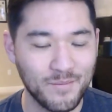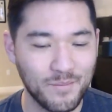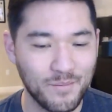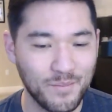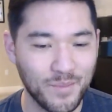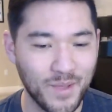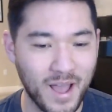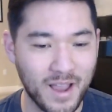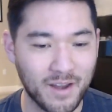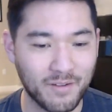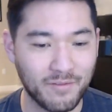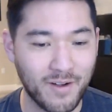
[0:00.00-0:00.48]

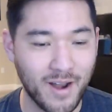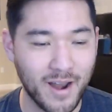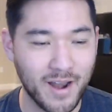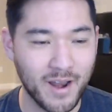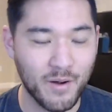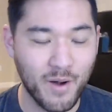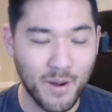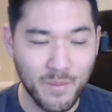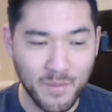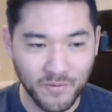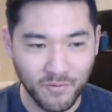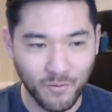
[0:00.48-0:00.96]
Black Friday,
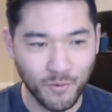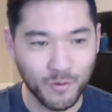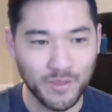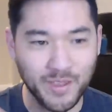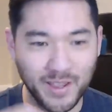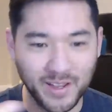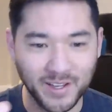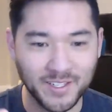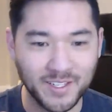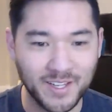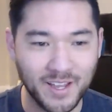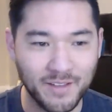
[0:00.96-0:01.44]
right before
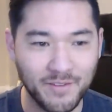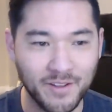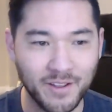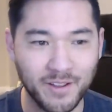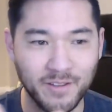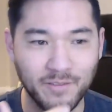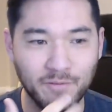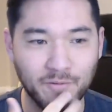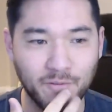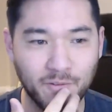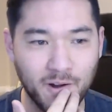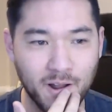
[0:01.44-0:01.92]

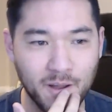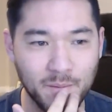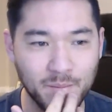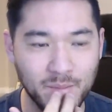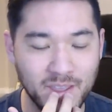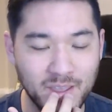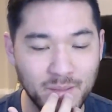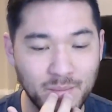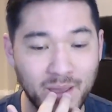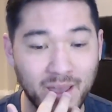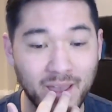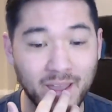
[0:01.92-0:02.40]
Thanksgiving from
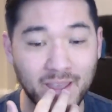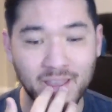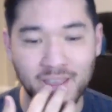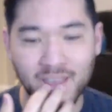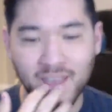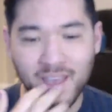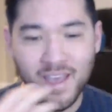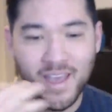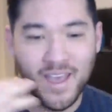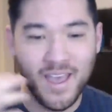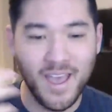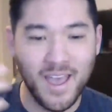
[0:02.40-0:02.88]
eBay,
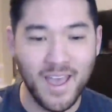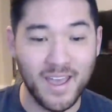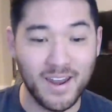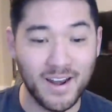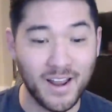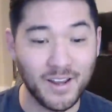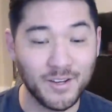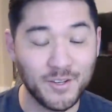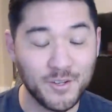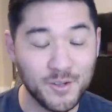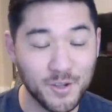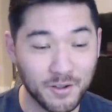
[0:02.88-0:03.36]
and
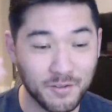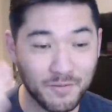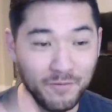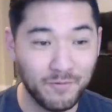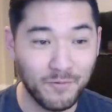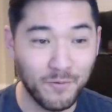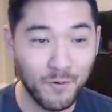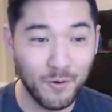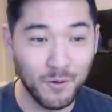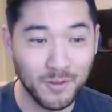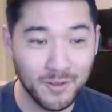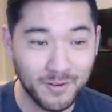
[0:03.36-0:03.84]
I took
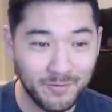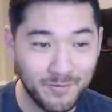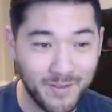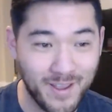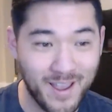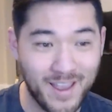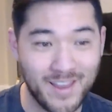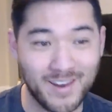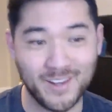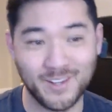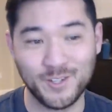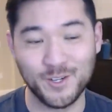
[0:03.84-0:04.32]
full
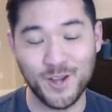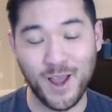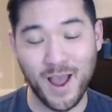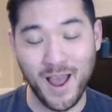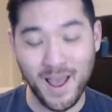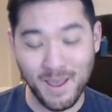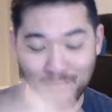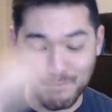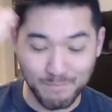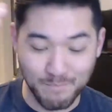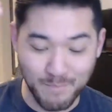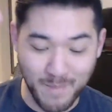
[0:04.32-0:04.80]
advantage. I
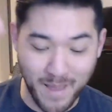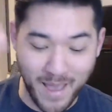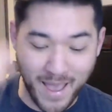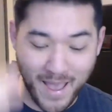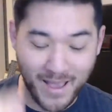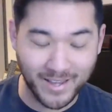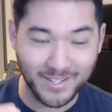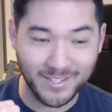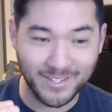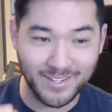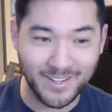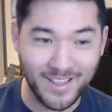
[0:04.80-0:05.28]

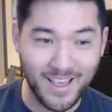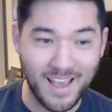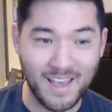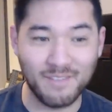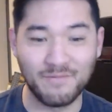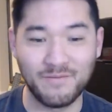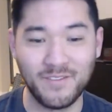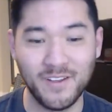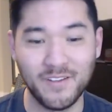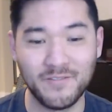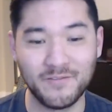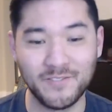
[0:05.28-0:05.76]
maxed that
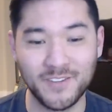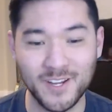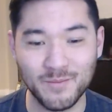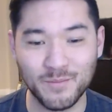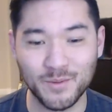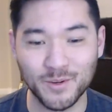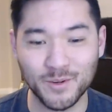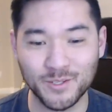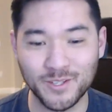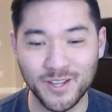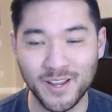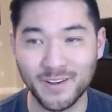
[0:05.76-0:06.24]

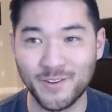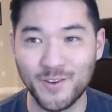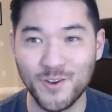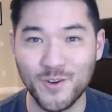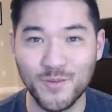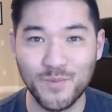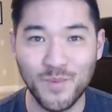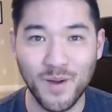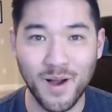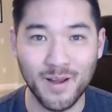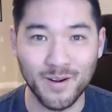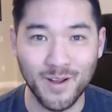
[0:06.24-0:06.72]
15%
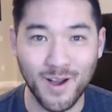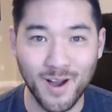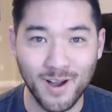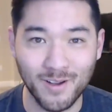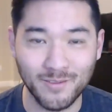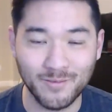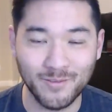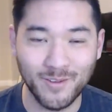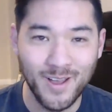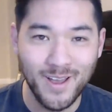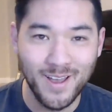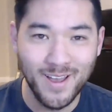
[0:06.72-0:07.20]
coupon off
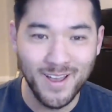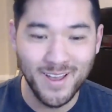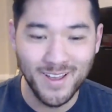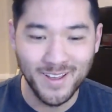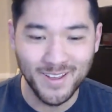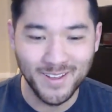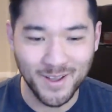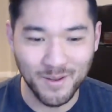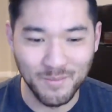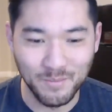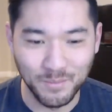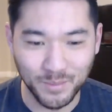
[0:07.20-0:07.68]

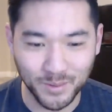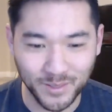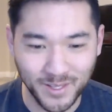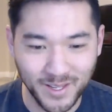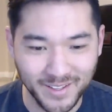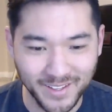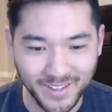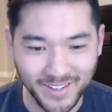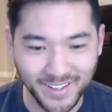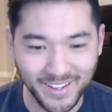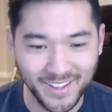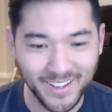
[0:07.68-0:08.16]

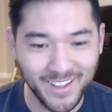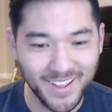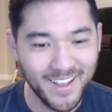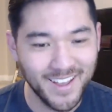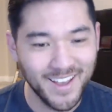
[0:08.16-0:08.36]
completely.